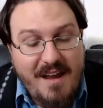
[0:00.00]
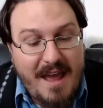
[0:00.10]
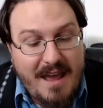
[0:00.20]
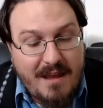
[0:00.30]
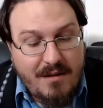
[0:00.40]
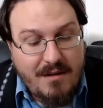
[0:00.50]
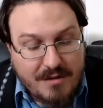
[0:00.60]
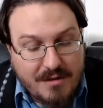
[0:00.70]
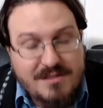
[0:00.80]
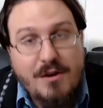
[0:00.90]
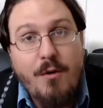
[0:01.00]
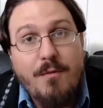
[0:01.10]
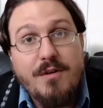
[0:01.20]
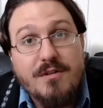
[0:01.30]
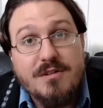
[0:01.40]
And also
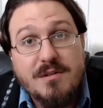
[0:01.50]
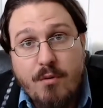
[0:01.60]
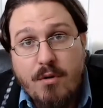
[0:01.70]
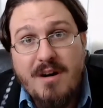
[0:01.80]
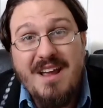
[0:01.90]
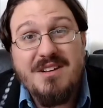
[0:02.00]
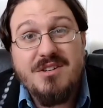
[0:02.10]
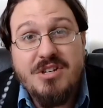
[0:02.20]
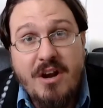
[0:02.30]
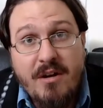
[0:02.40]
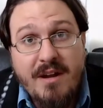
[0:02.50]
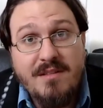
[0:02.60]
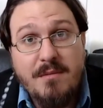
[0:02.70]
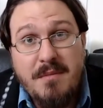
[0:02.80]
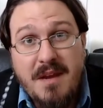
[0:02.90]
your support in
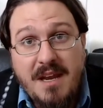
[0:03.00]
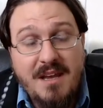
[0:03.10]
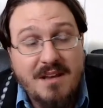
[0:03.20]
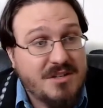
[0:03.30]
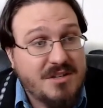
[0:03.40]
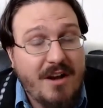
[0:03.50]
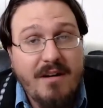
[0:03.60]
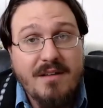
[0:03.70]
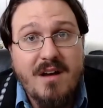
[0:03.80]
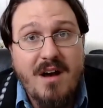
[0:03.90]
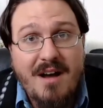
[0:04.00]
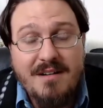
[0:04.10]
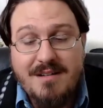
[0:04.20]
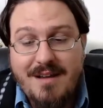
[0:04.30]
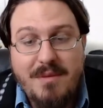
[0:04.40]
sharing the media and sharing the
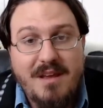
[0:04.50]
content,